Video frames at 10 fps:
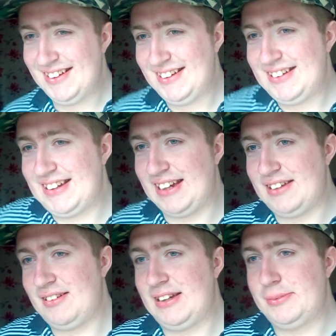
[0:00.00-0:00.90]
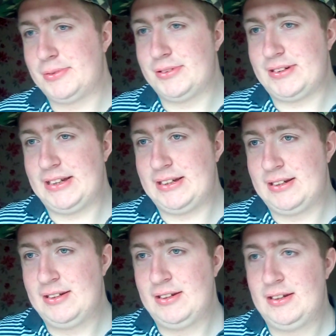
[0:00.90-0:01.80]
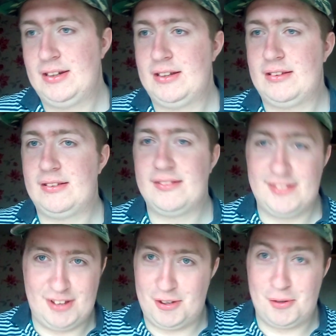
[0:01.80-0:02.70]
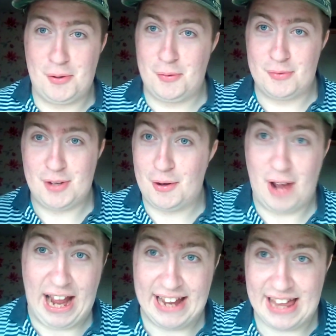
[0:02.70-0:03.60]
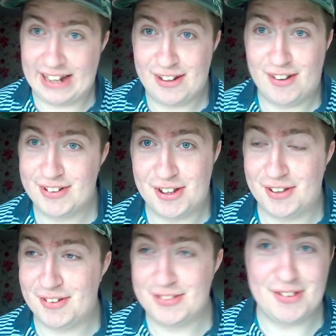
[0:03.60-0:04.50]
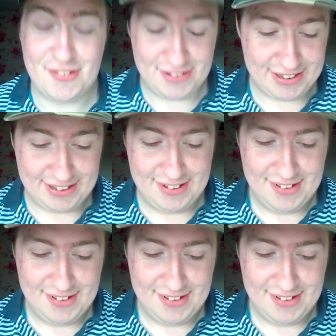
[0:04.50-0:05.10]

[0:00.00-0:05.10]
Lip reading: Yeah, you keep walking. Don't hate that guy, don't you, obviously.